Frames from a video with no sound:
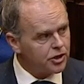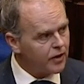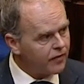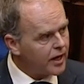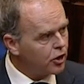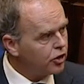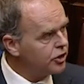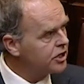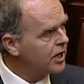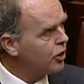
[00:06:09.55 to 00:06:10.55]
that they couldn't
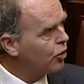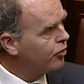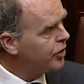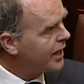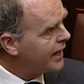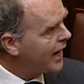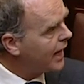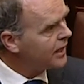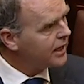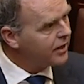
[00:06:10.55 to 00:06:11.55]
stand over the
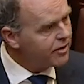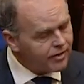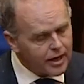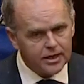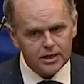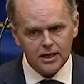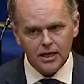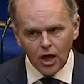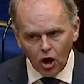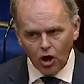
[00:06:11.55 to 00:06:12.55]
legality and the validity
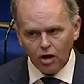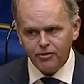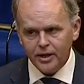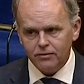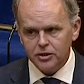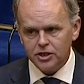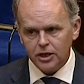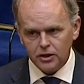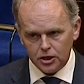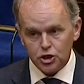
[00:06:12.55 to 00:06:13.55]
of a Leaving
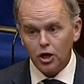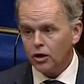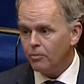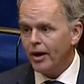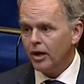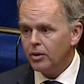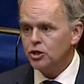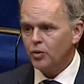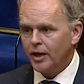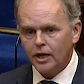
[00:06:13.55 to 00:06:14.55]
Cert that is not comparable
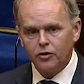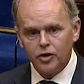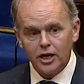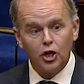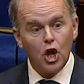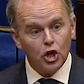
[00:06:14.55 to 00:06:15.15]
to any other year.